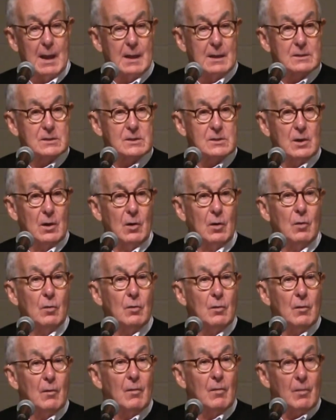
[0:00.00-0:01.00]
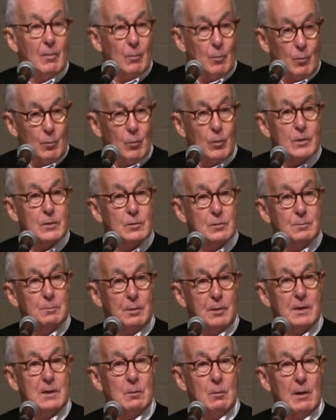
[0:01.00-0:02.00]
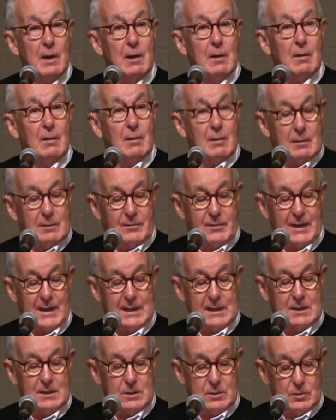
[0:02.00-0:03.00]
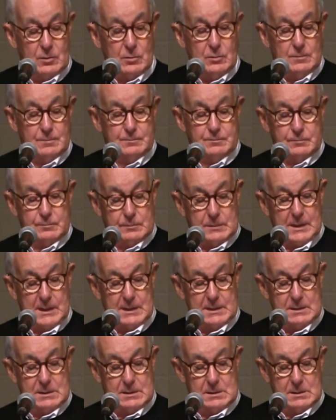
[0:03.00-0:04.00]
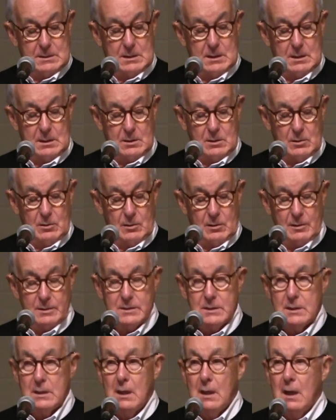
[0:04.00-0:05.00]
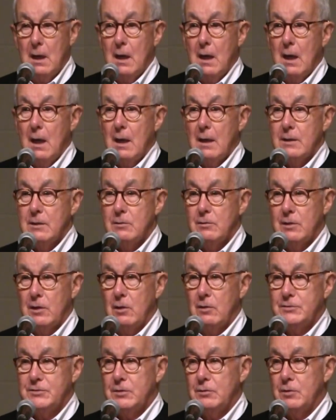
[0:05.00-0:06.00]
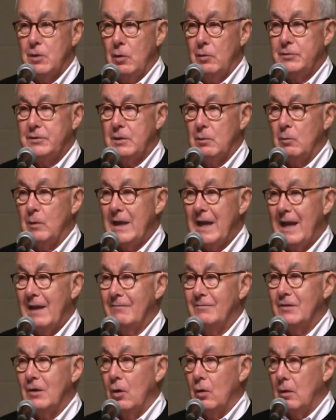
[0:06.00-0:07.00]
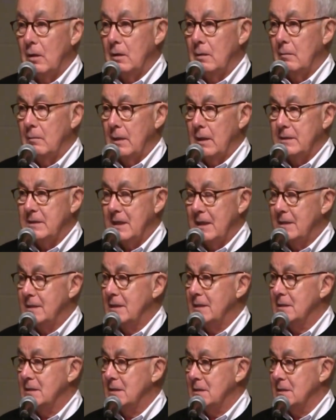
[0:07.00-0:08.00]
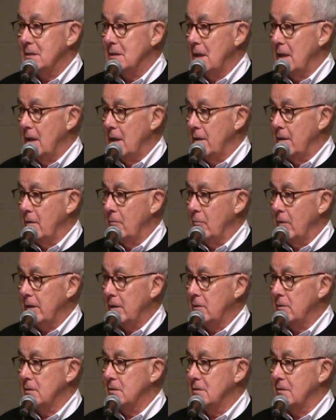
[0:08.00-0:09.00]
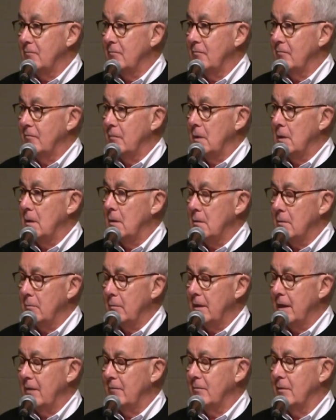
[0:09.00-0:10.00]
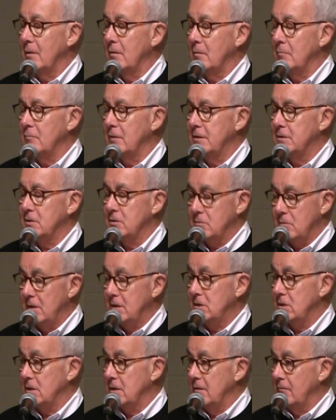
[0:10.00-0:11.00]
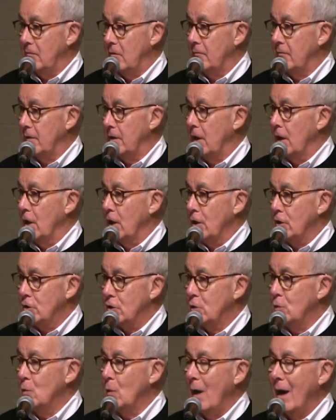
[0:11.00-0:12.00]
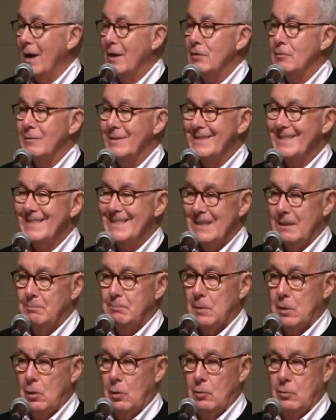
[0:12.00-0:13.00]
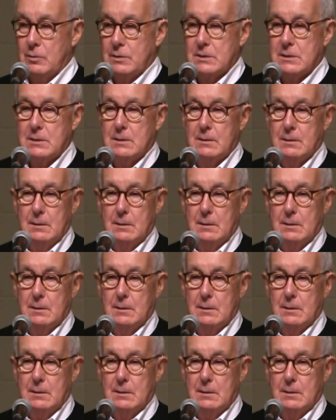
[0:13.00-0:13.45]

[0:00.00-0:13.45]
So we're doing pretty well, thank you. That's yours. You can also note that we have attendance on our records of, or we have a registration of over 200 zip codes.